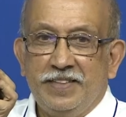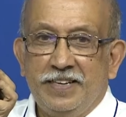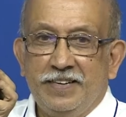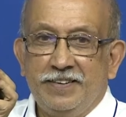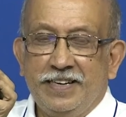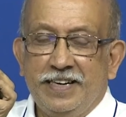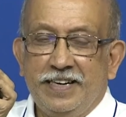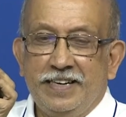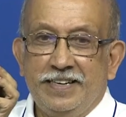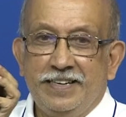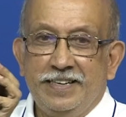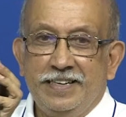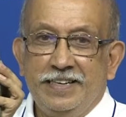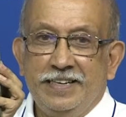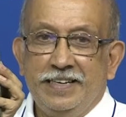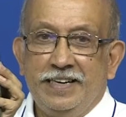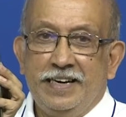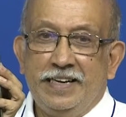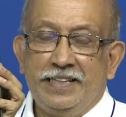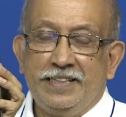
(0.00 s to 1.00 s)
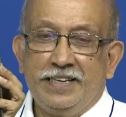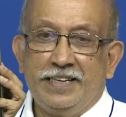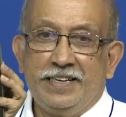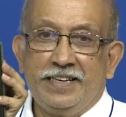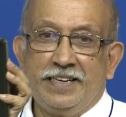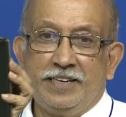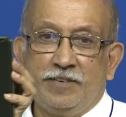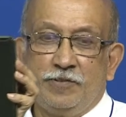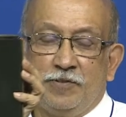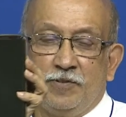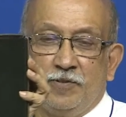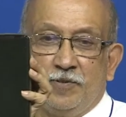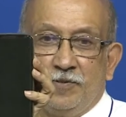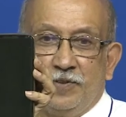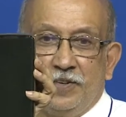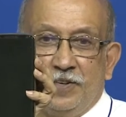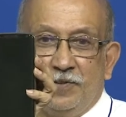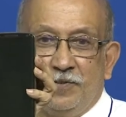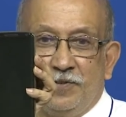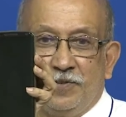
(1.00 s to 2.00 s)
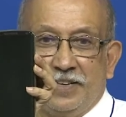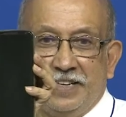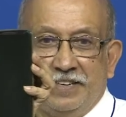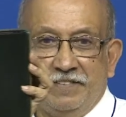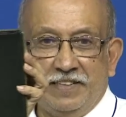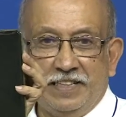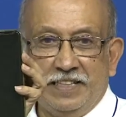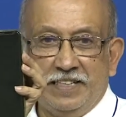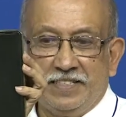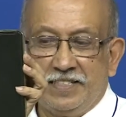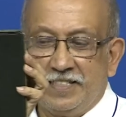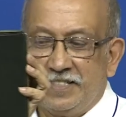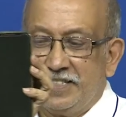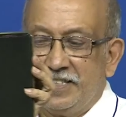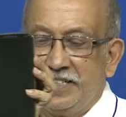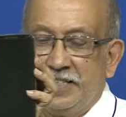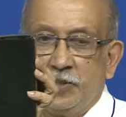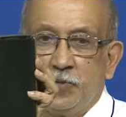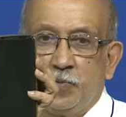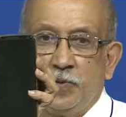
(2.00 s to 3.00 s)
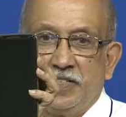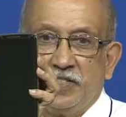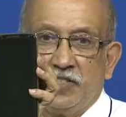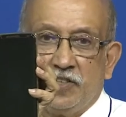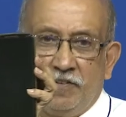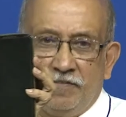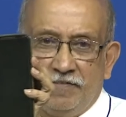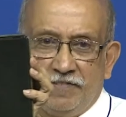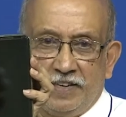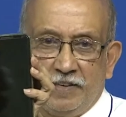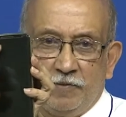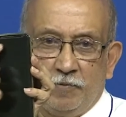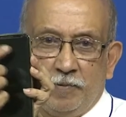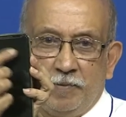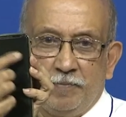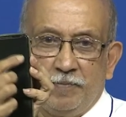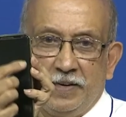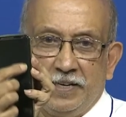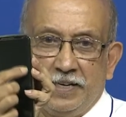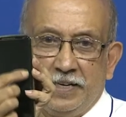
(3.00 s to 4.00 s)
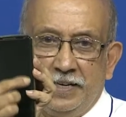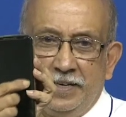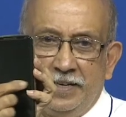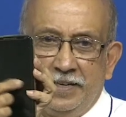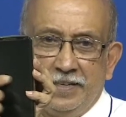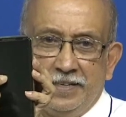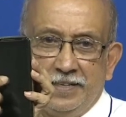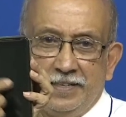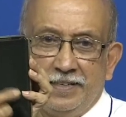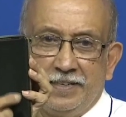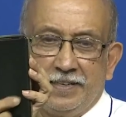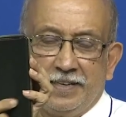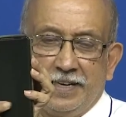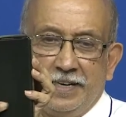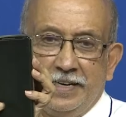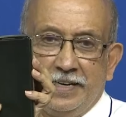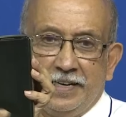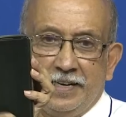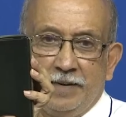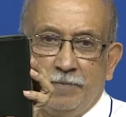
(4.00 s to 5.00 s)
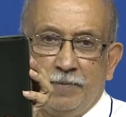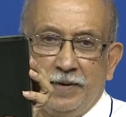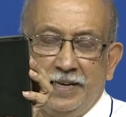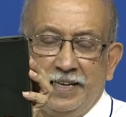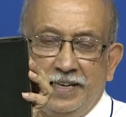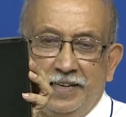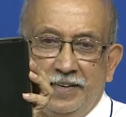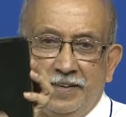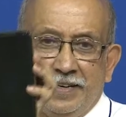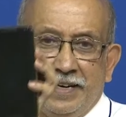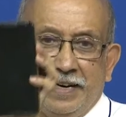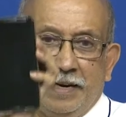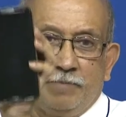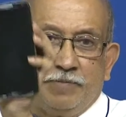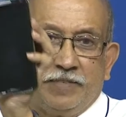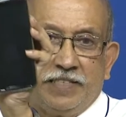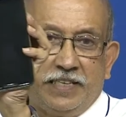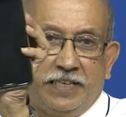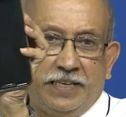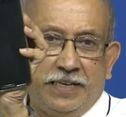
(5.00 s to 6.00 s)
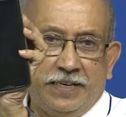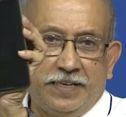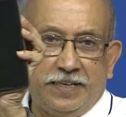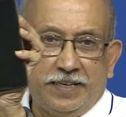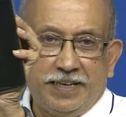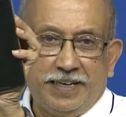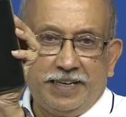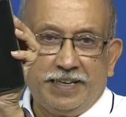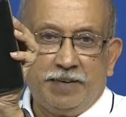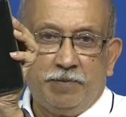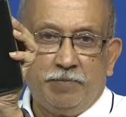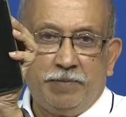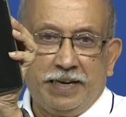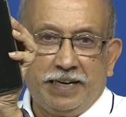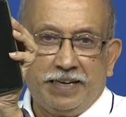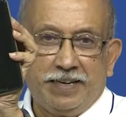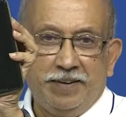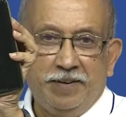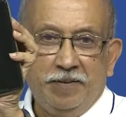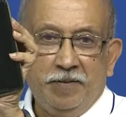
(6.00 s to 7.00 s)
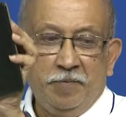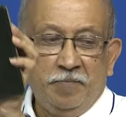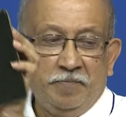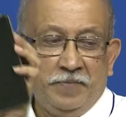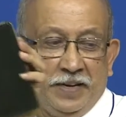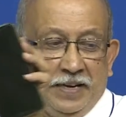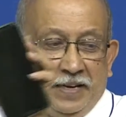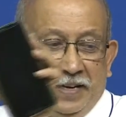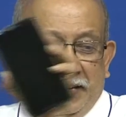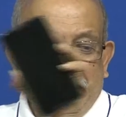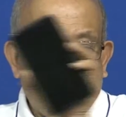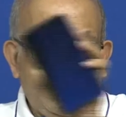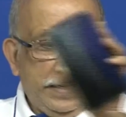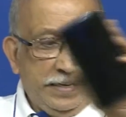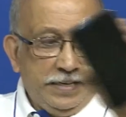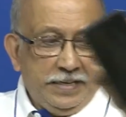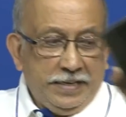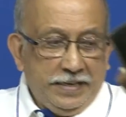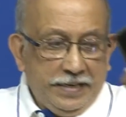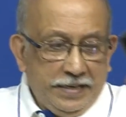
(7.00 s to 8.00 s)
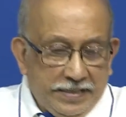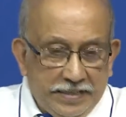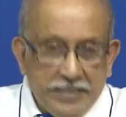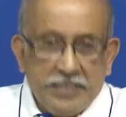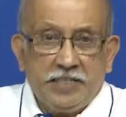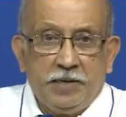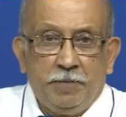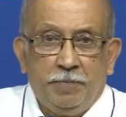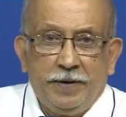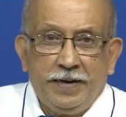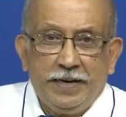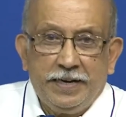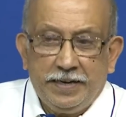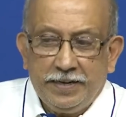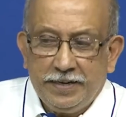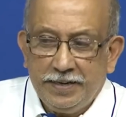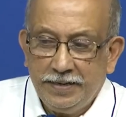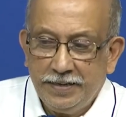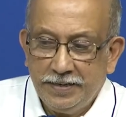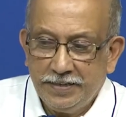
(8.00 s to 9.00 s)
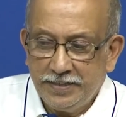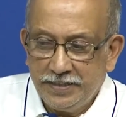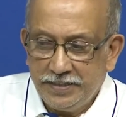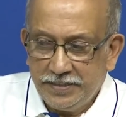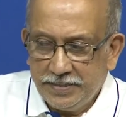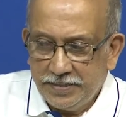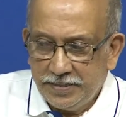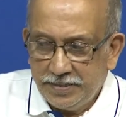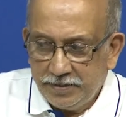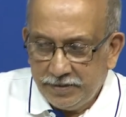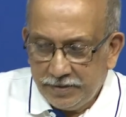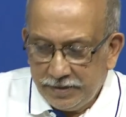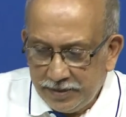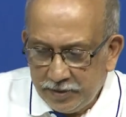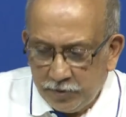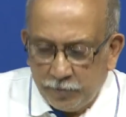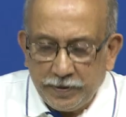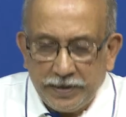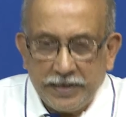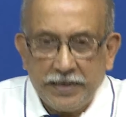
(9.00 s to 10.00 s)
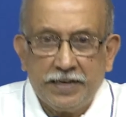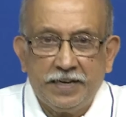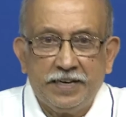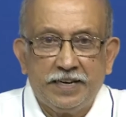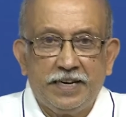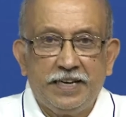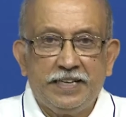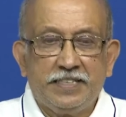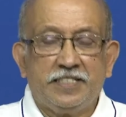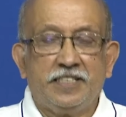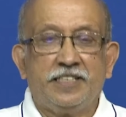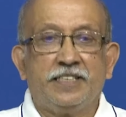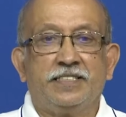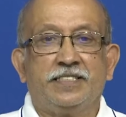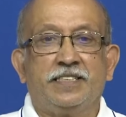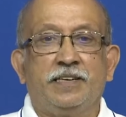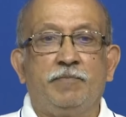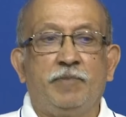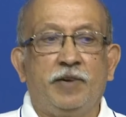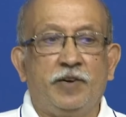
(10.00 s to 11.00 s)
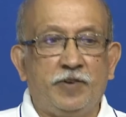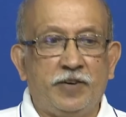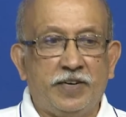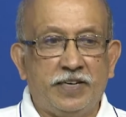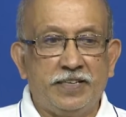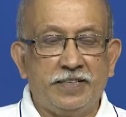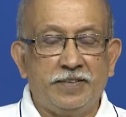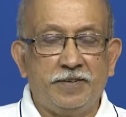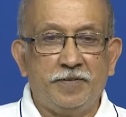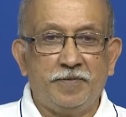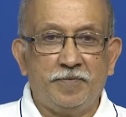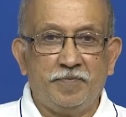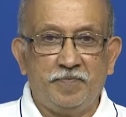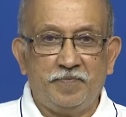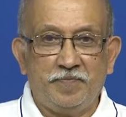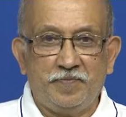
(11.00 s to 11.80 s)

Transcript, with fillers: Okay. And then now you know even this is dispense of now people can write happily here capture it and take it back. This apart since uh, this particular lecture is about uh,